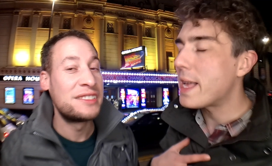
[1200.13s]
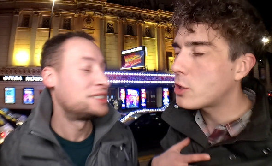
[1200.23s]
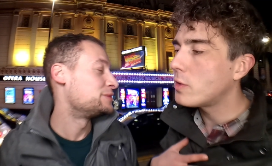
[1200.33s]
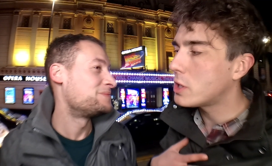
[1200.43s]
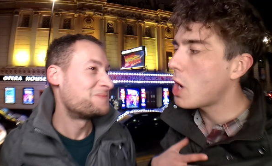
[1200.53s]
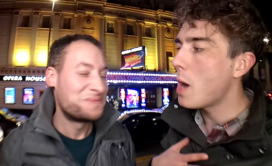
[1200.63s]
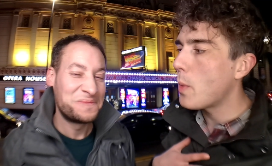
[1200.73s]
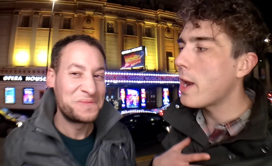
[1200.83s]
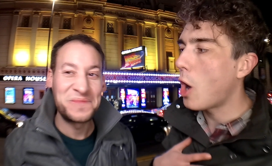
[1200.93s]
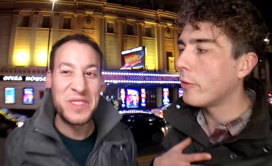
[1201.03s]
Speaker 1: better as time
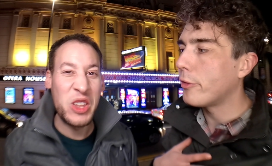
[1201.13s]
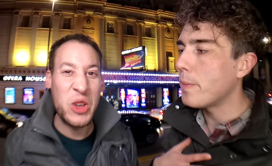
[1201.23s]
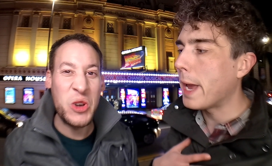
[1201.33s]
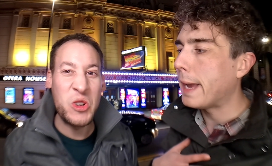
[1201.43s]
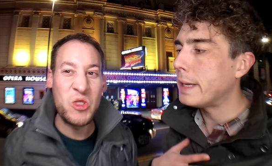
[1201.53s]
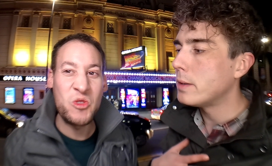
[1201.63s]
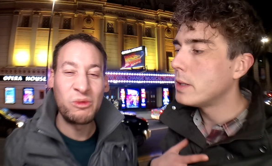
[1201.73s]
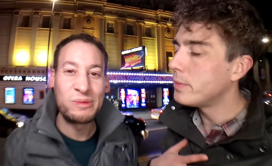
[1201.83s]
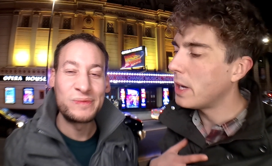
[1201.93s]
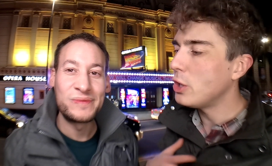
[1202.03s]
went on for no. me.
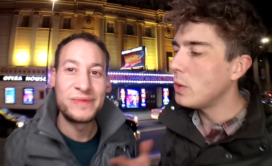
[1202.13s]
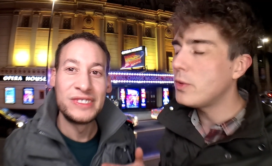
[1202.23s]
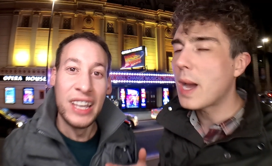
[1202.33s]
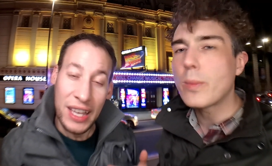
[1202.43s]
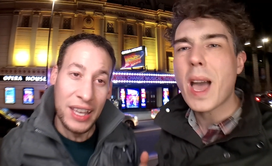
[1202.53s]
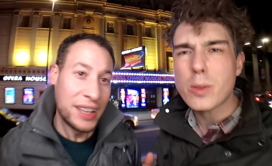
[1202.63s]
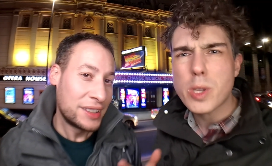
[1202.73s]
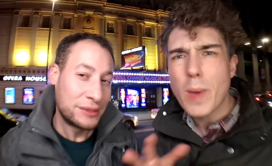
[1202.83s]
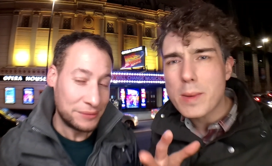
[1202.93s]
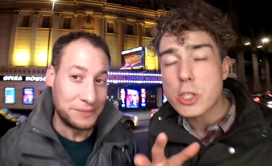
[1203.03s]
But you that, that
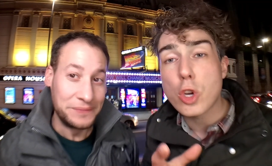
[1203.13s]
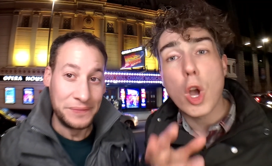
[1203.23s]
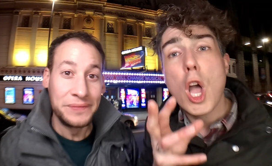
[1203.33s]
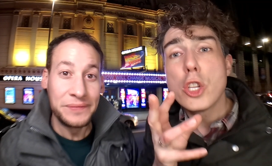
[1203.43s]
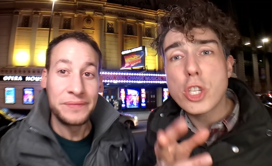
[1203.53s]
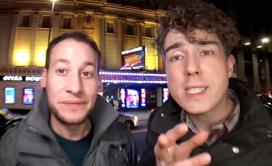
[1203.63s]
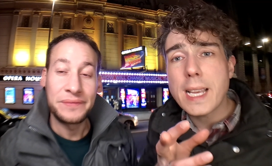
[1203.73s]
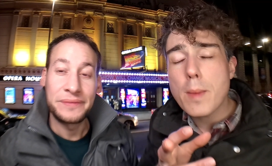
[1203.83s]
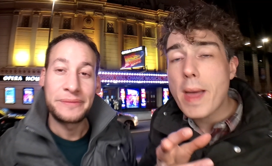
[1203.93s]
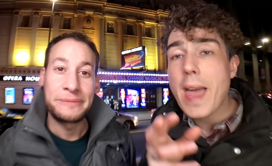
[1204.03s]
so that was a struggle. Just
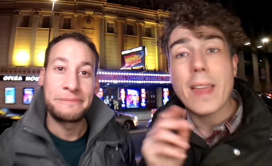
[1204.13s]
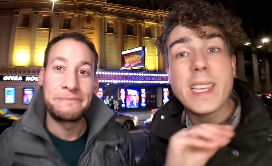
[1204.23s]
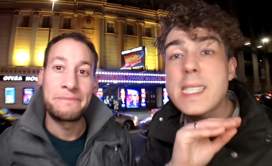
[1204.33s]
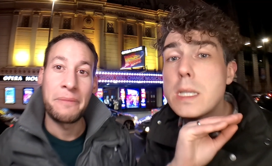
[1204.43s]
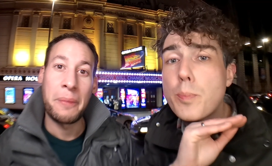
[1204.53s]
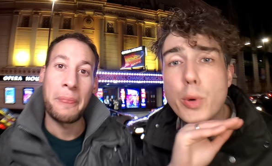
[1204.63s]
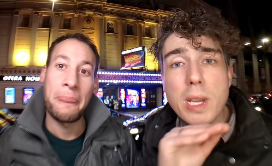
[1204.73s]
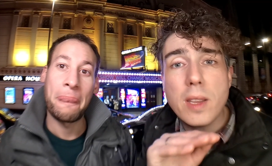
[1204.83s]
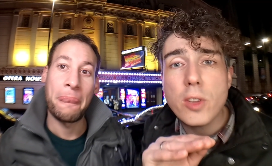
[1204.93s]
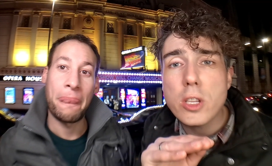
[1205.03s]
think about that, and this is
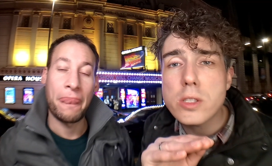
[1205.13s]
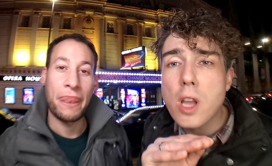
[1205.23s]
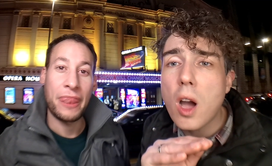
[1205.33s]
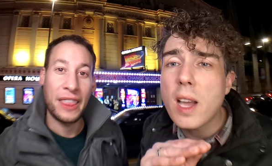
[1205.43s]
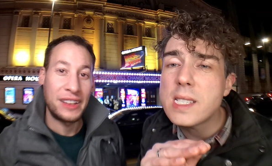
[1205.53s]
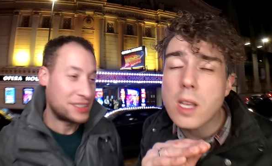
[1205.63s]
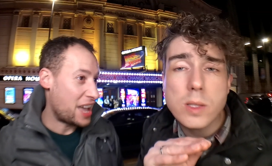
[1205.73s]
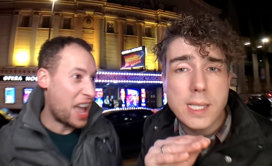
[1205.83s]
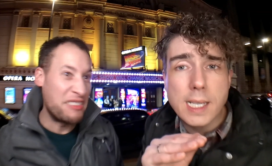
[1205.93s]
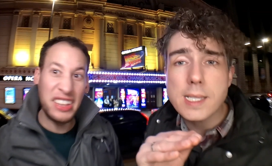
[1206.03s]
previews, guys
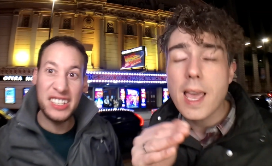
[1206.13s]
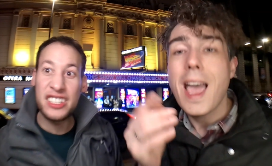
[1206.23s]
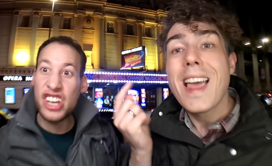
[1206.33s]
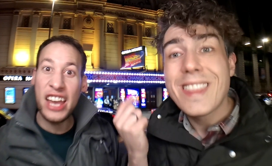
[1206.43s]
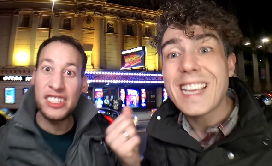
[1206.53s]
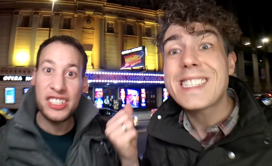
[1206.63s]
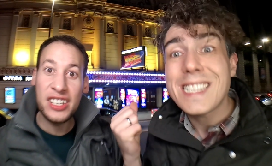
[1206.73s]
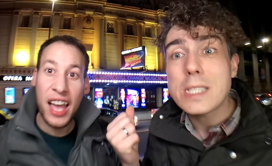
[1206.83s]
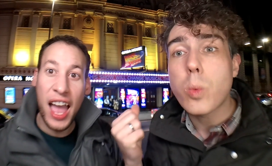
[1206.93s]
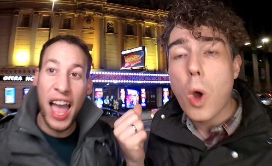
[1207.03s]
those things. That, this
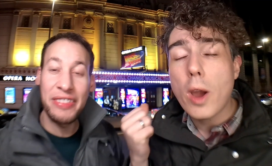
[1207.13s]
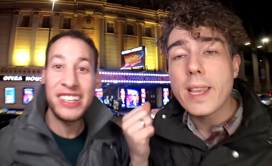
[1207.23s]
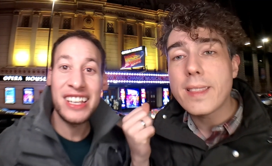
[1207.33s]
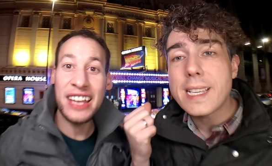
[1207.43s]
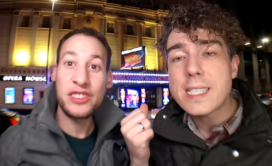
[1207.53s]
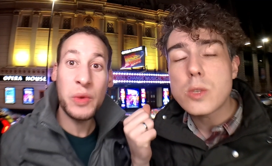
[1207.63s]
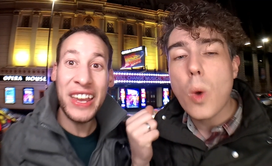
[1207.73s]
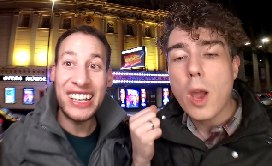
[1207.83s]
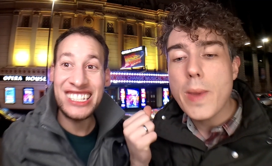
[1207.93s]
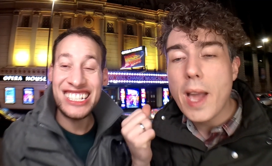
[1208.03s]
is why this is
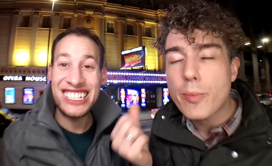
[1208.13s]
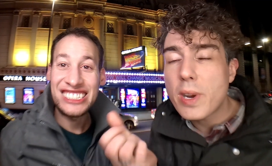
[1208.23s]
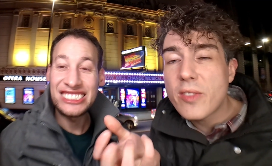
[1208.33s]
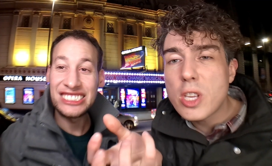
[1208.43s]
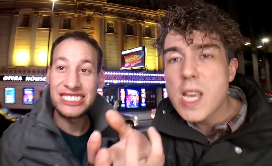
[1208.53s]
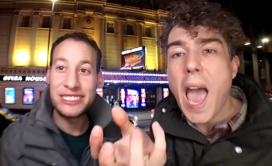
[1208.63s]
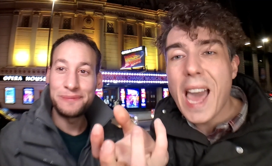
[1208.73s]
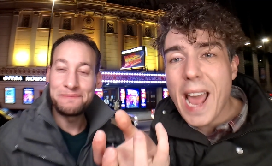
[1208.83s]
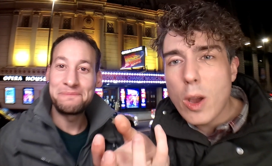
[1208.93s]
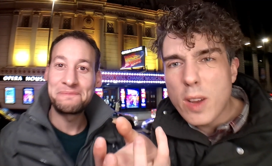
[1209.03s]
why we have previews
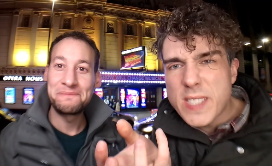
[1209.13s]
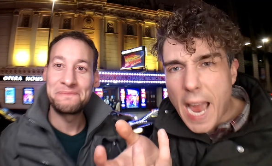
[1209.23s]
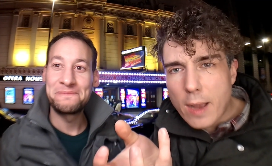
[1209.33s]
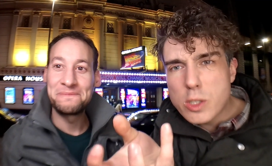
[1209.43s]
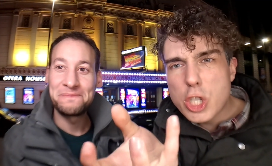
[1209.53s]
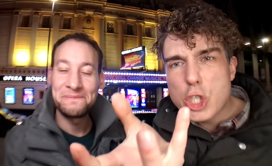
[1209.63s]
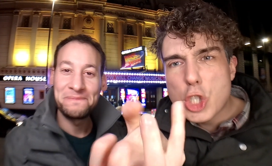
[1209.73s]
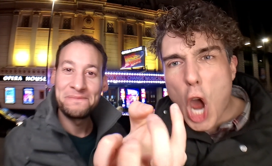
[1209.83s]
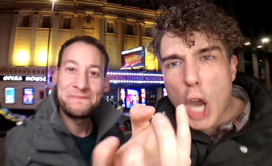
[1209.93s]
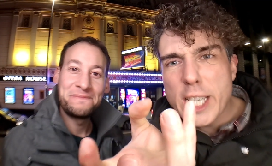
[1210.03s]
and out of towns to
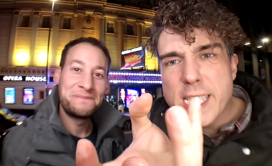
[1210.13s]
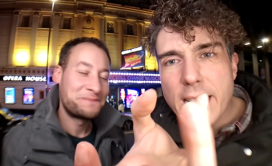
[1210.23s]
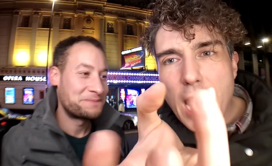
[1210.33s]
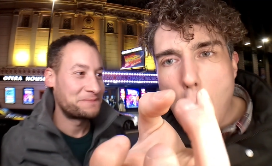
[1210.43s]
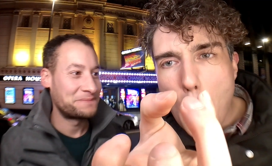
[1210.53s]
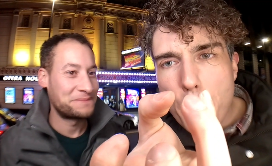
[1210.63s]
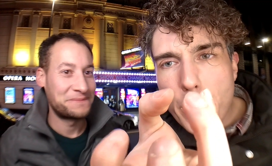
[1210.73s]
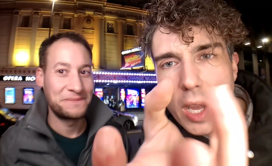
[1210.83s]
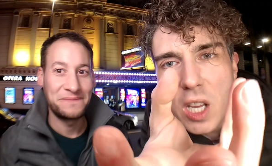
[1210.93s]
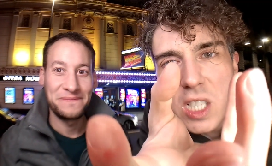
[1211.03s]
tighten it up,
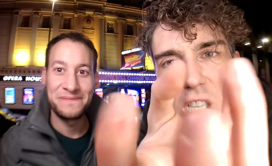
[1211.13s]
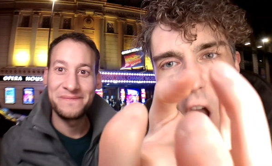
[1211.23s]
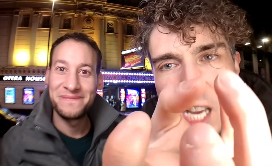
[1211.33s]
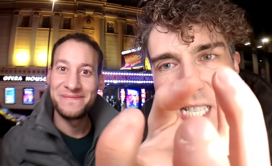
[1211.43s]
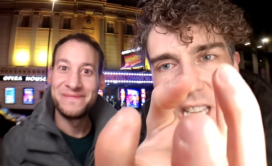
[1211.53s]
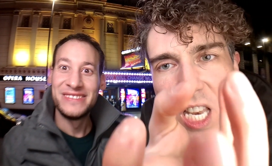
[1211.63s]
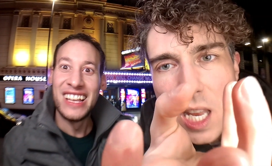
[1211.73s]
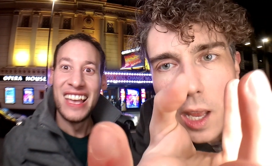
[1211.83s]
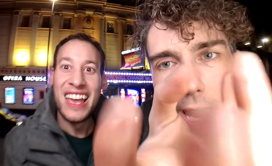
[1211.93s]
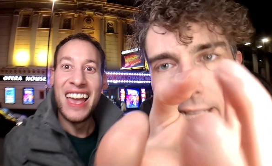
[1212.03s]
tighten
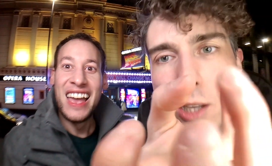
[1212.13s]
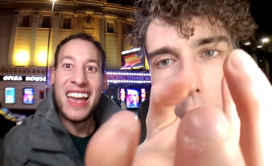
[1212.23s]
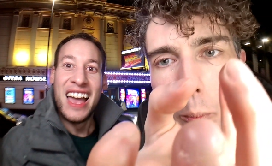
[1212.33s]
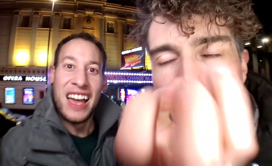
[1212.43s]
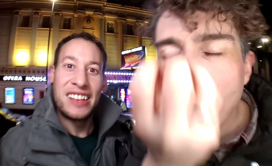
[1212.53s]
it up.